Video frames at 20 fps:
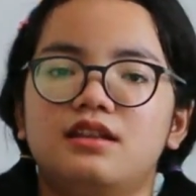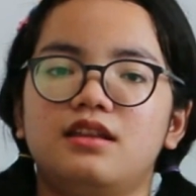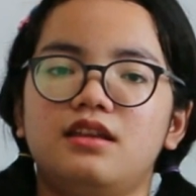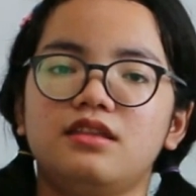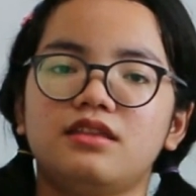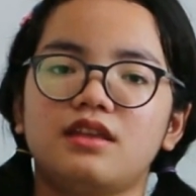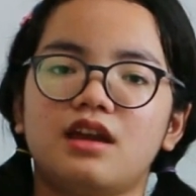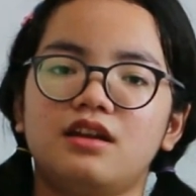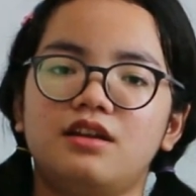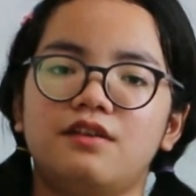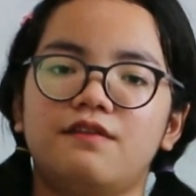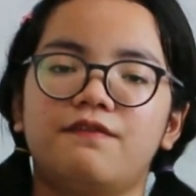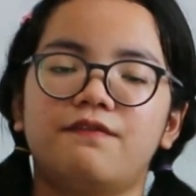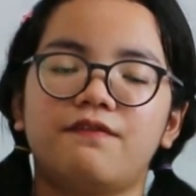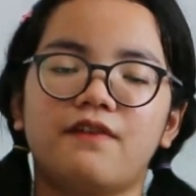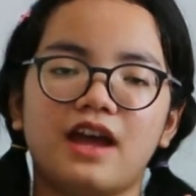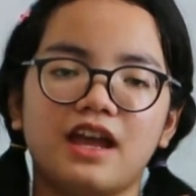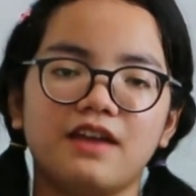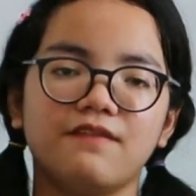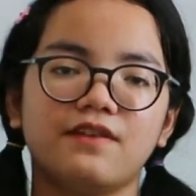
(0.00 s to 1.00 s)
These are the
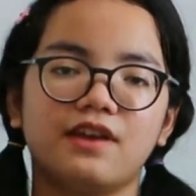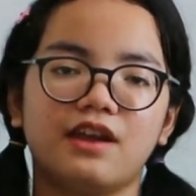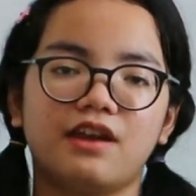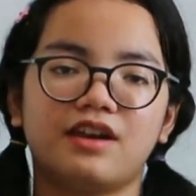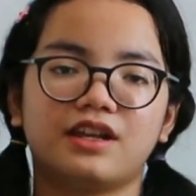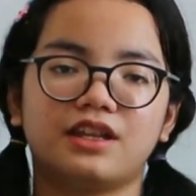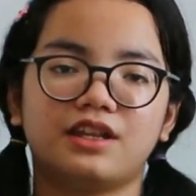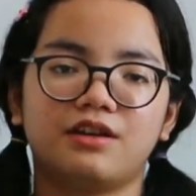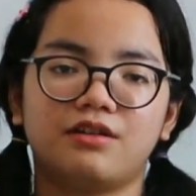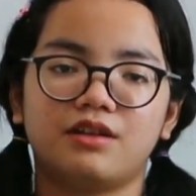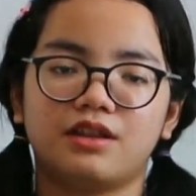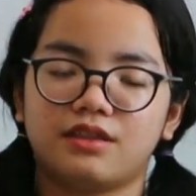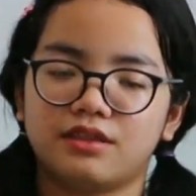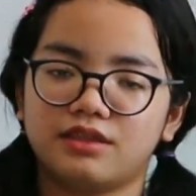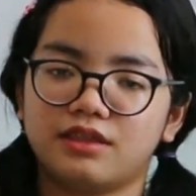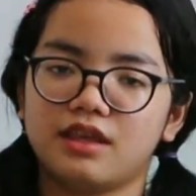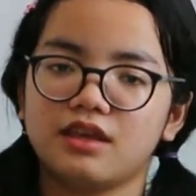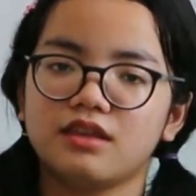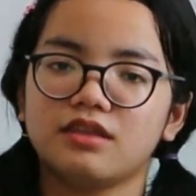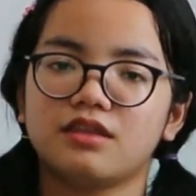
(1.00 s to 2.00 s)
five
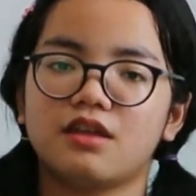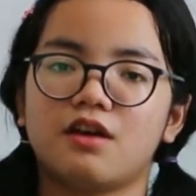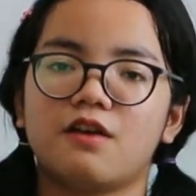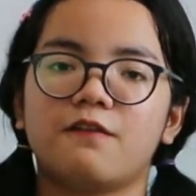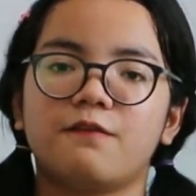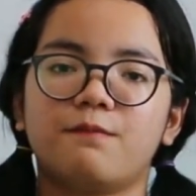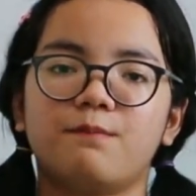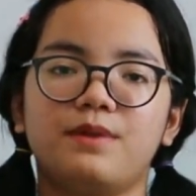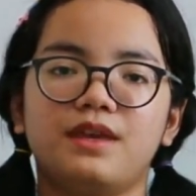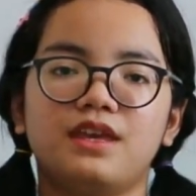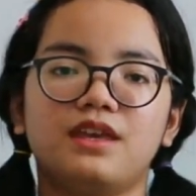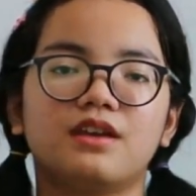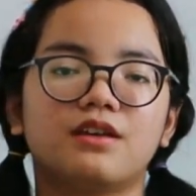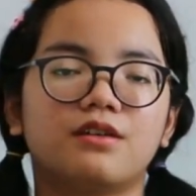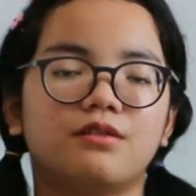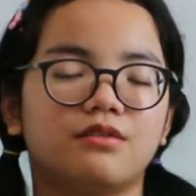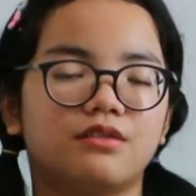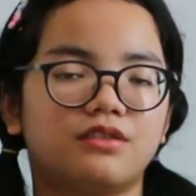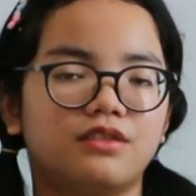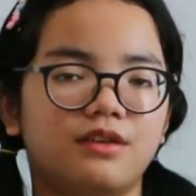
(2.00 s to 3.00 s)
characteristics of being
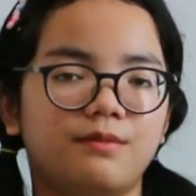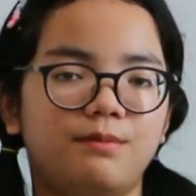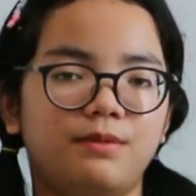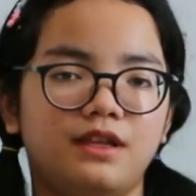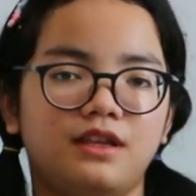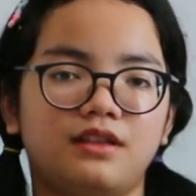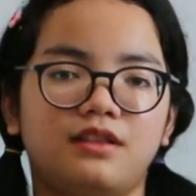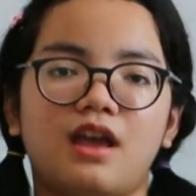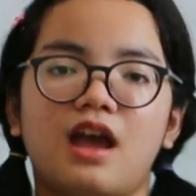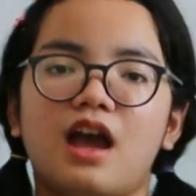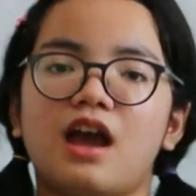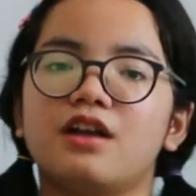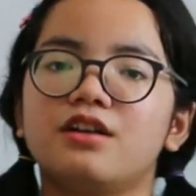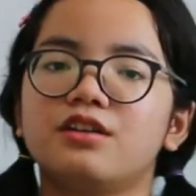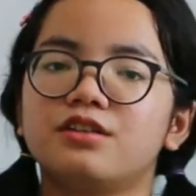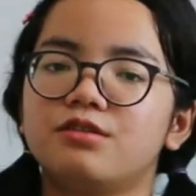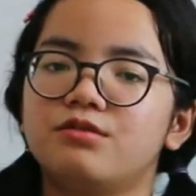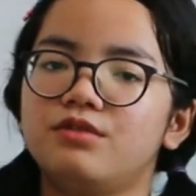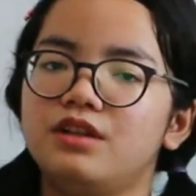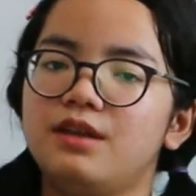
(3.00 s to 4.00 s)
a good sibling that
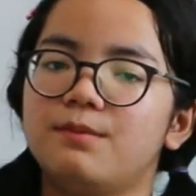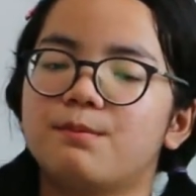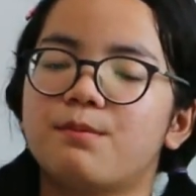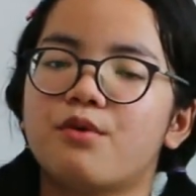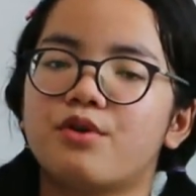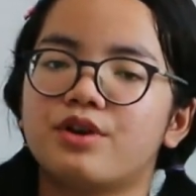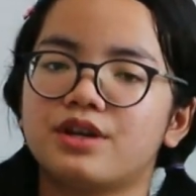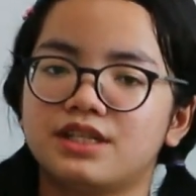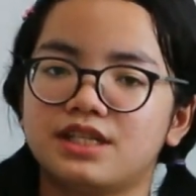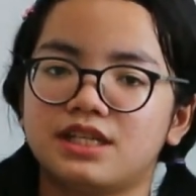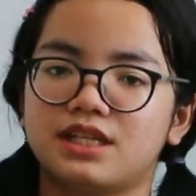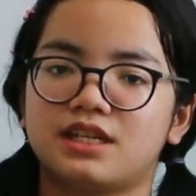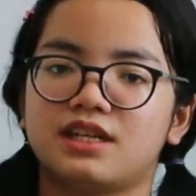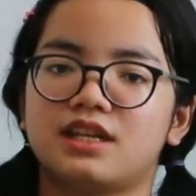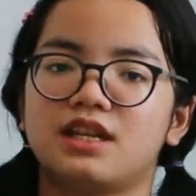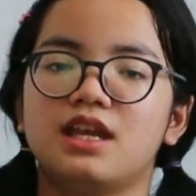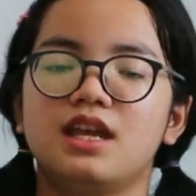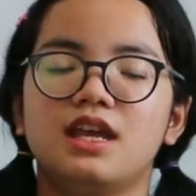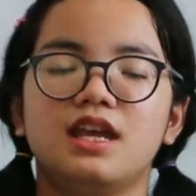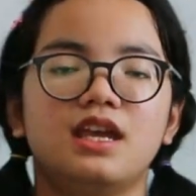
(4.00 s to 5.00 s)
are truly
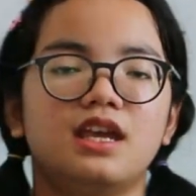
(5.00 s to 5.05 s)
important.